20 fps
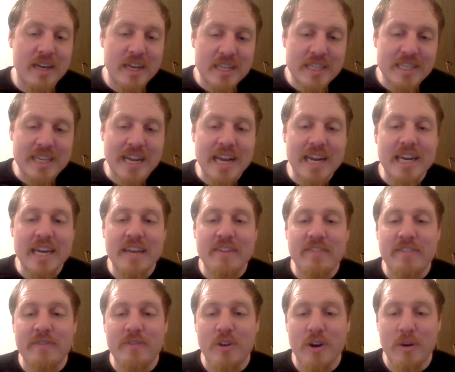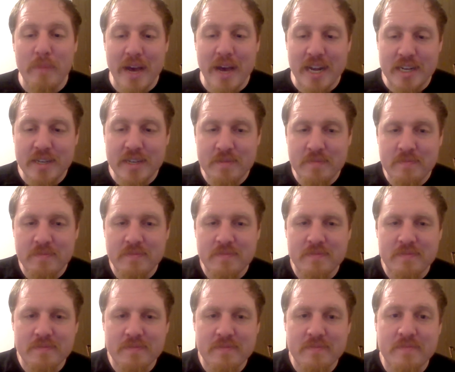slightly different format.
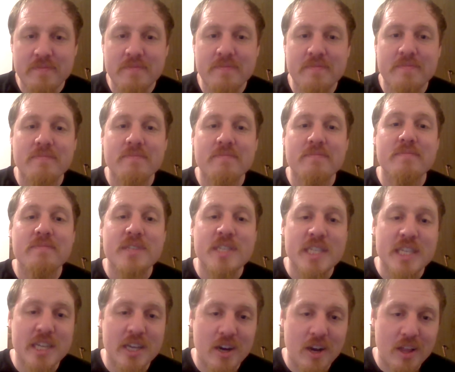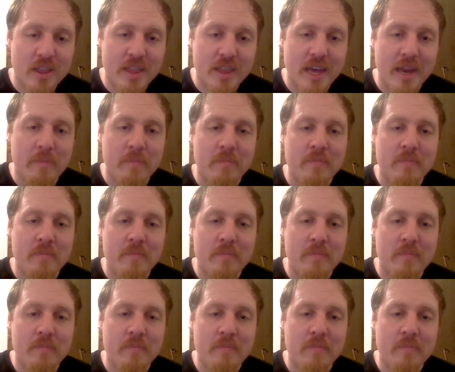See y'all then.